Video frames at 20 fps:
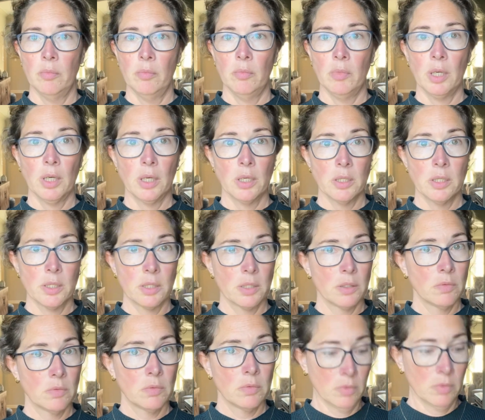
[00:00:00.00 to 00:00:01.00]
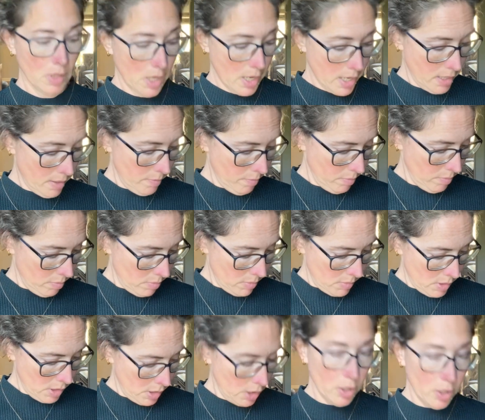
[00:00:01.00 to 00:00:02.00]
because I am,
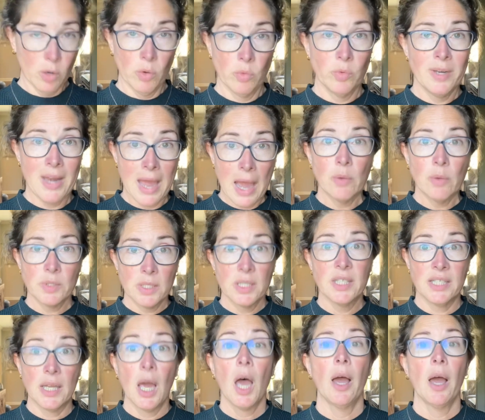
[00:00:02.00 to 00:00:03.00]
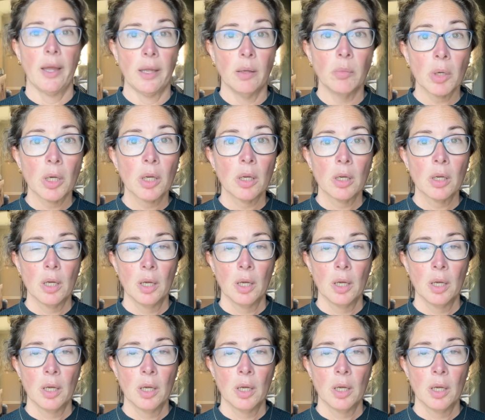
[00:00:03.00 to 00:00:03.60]
now's the time.